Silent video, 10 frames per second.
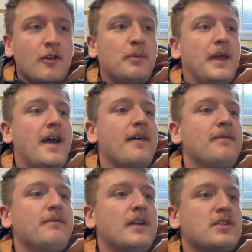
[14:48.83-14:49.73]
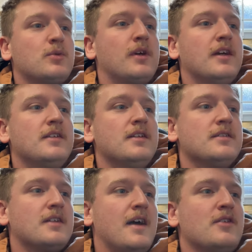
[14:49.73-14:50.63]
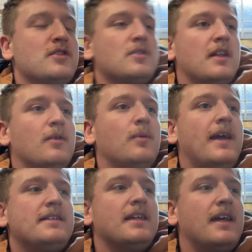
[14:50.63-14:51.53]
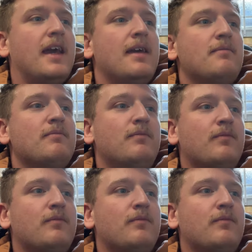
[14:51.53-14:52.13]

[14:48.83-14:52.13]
But yeah, that's all good. So now it's just a little waiting game